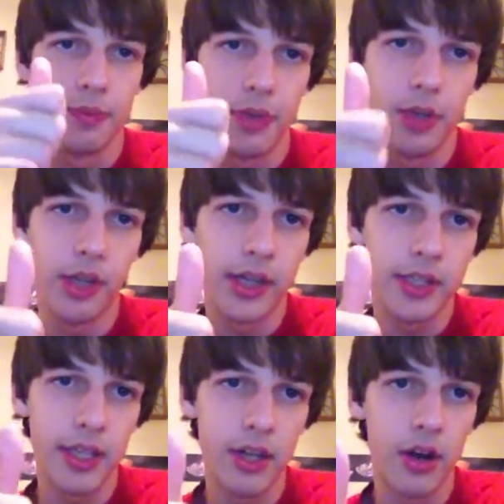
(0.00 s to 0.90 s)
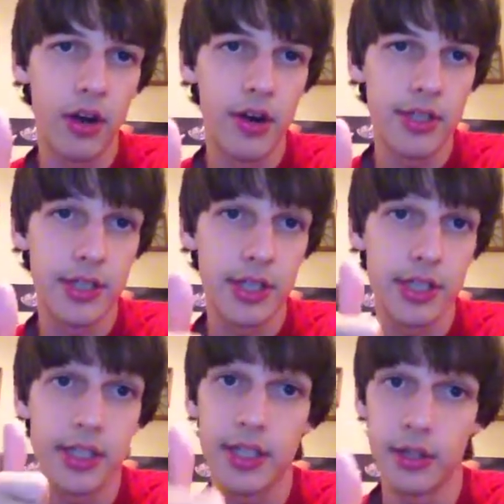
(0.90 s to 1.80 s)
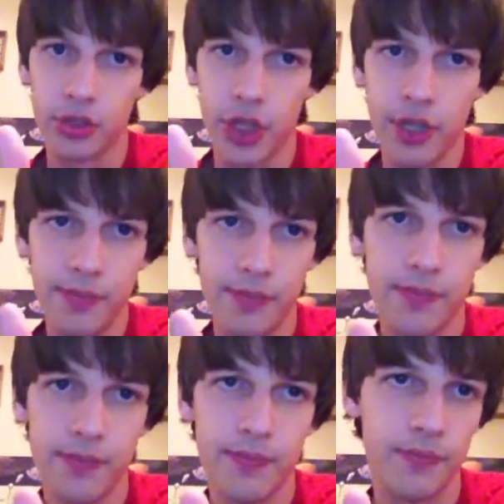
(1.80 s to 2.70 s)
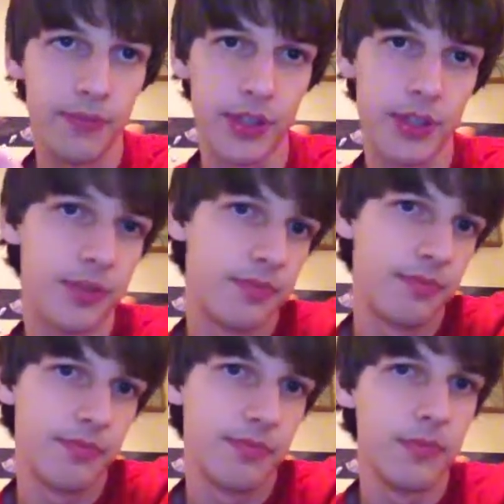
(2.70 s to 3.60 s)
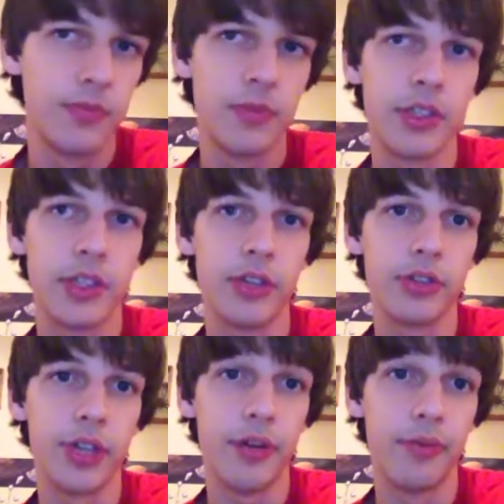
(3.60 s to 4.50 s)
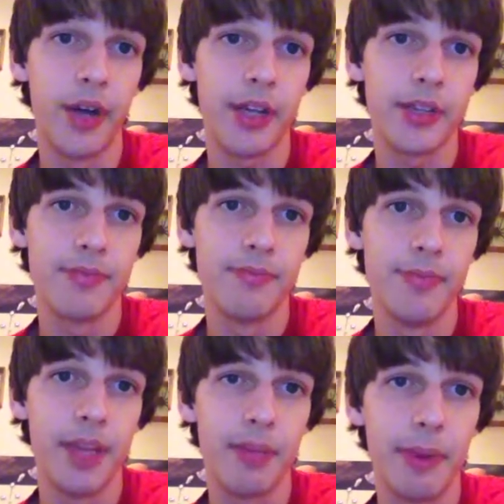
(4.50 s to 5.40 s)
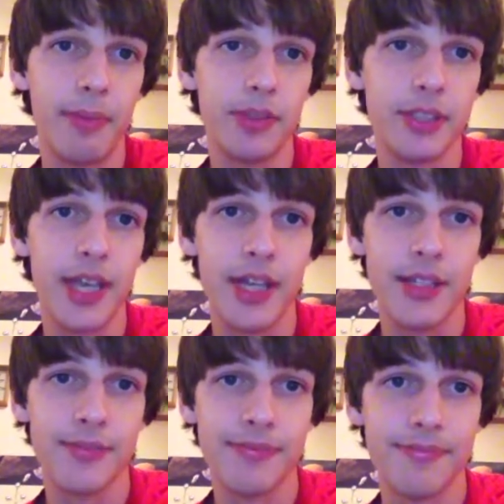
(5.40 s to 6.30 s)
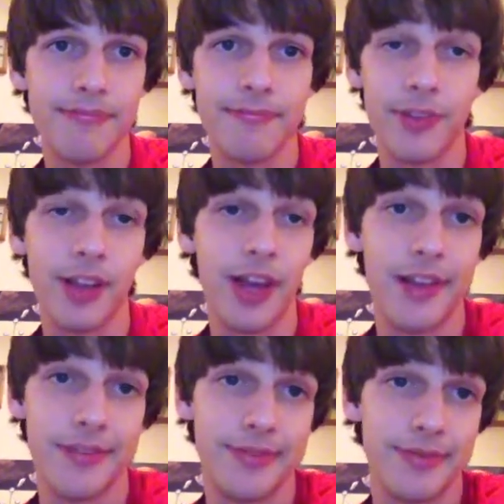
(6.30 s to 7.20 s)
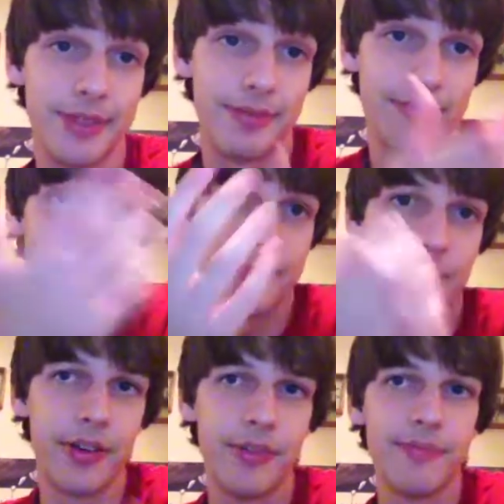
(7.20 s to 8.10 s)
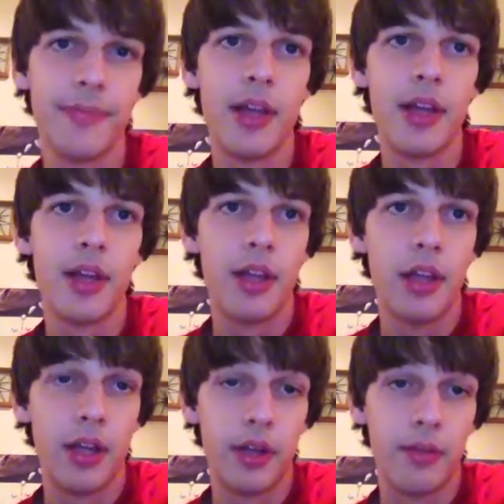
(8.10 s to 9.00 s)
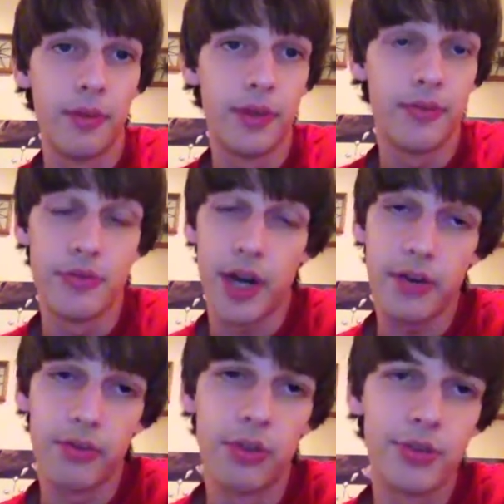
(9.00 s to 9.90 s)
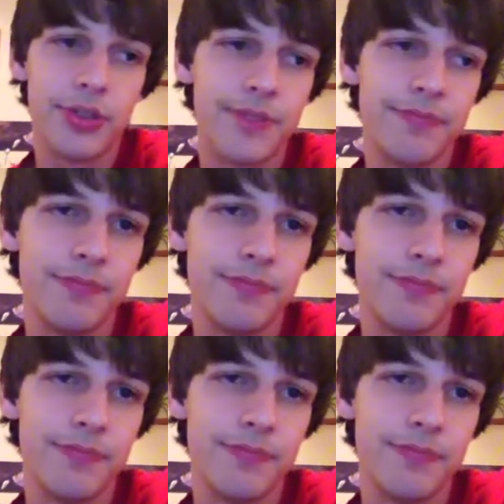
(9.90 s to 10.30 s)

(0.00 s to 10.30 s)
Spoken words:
Utilizing cards such as Skill Drain, which Skill Drain wrecks many people's days for lives. So they're with Dragon Rulers.